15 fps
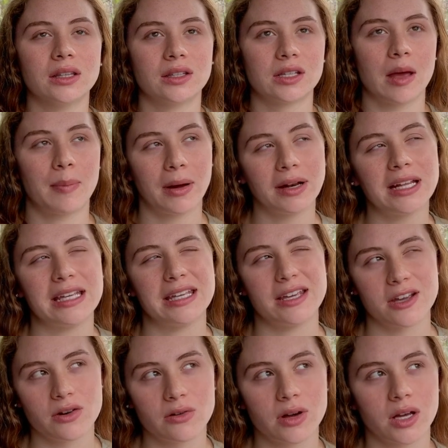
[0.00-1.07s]
about a
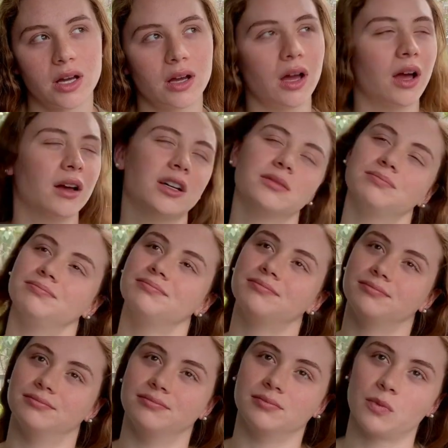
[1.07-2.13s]
year ago,
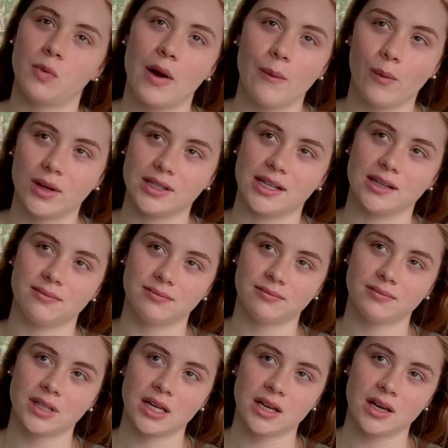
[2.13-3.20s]
when was it?
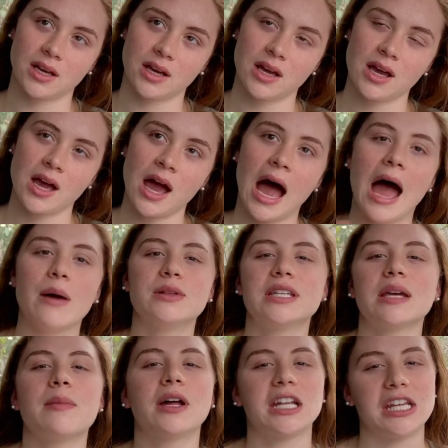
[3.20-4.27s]
I would
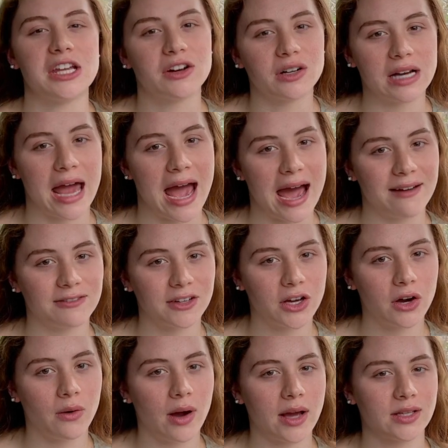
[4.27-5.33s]
say about a year and a half
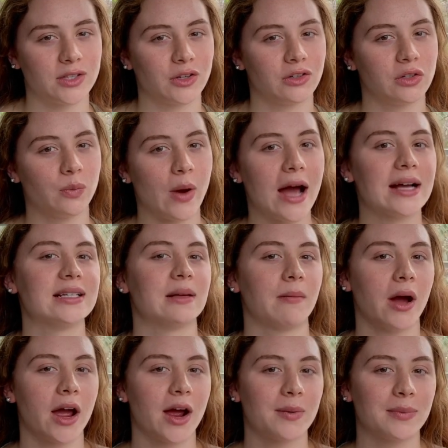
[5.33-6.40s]
ago, I started waxing
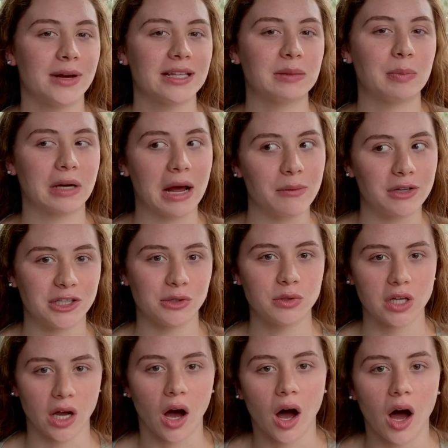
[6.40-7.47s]
my armpits, but I was
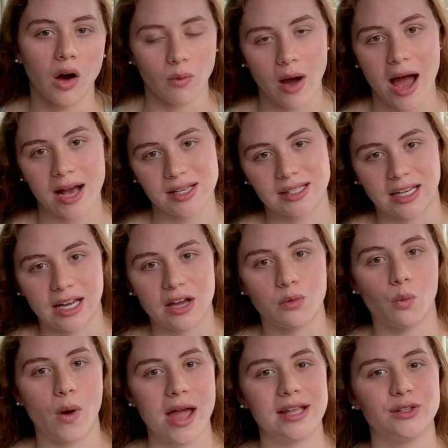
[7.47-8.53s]
using hot wax. Like I
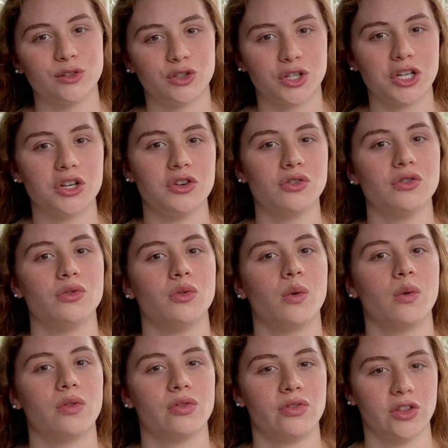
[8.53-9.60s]
went
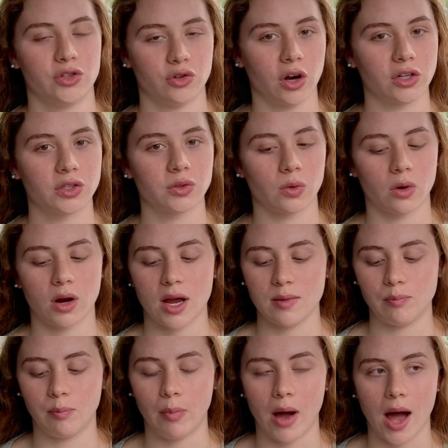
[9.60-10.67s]
to the drugstore
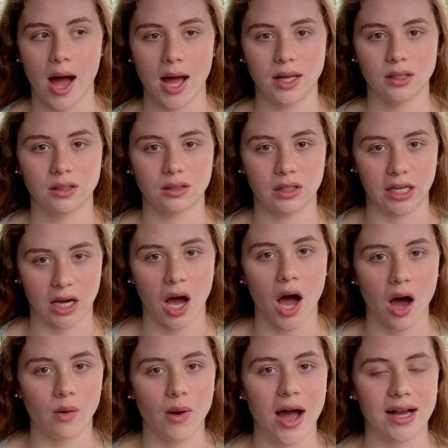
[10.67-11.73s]
and bought like
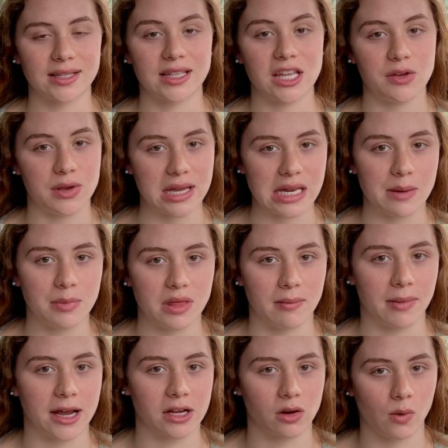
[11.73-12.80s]
hot wax that you heat up in the
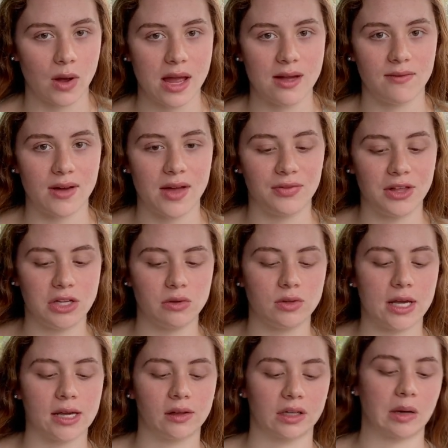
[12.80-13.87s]
microwave, and then you
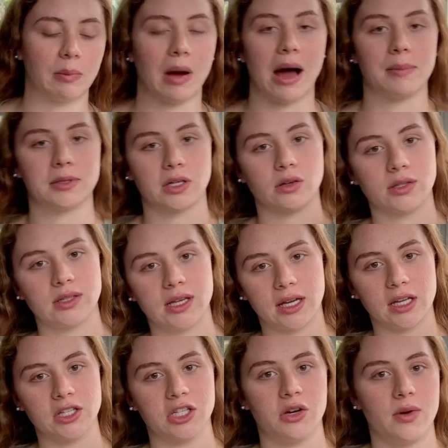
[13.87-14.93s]
take like a popsicle stick
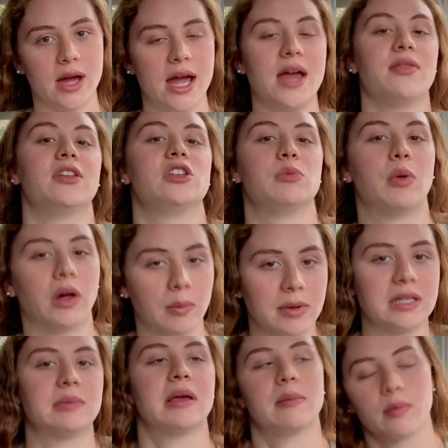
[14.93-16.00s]
and do it, and then you put a
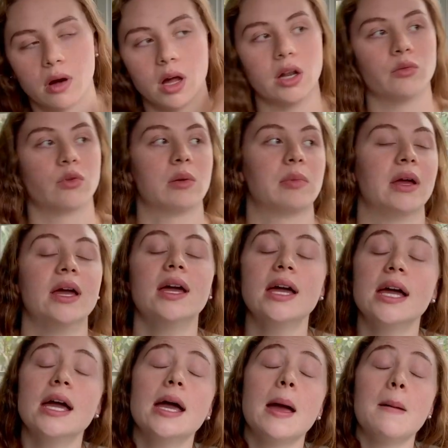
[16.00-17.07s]
piece of paper on it and rip it.
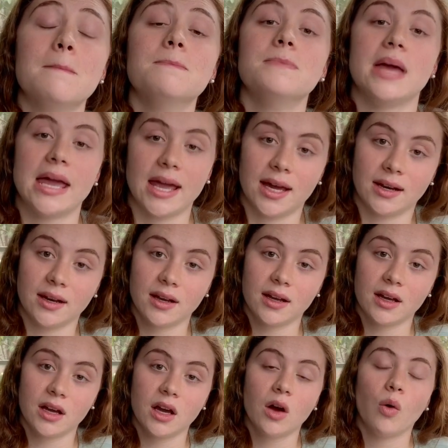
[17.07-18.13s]
Man,
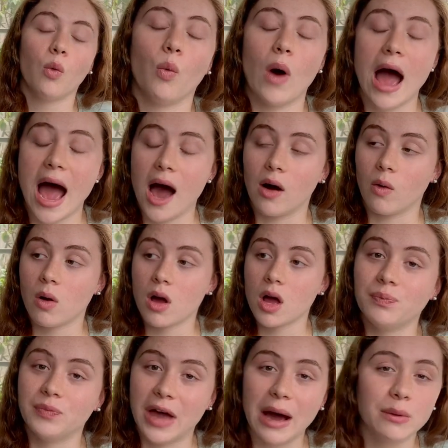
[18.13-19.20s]
wow,
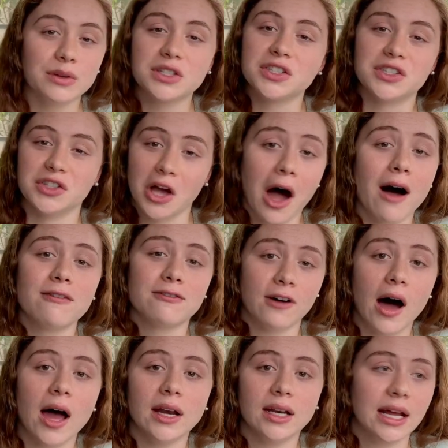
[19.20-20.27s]
that was not
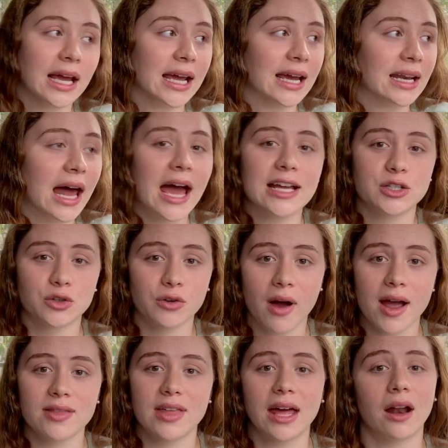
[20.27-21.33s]
fun. And I
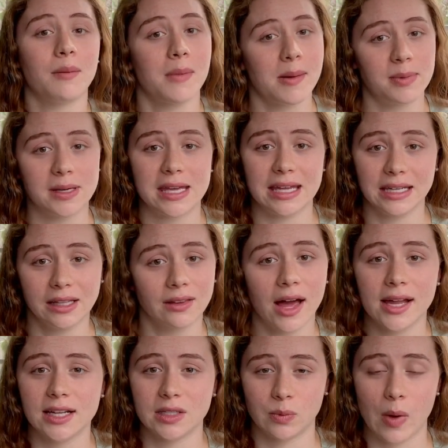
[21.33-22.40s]
tried that on my bikini
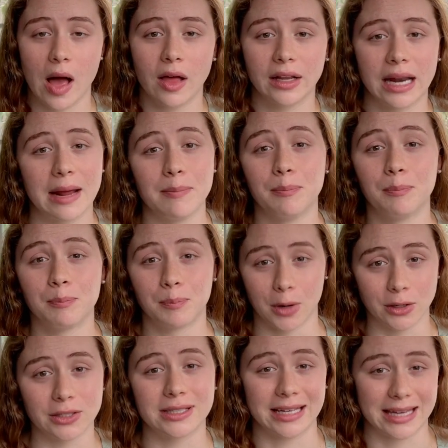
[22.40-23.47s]
line as well, and I burst a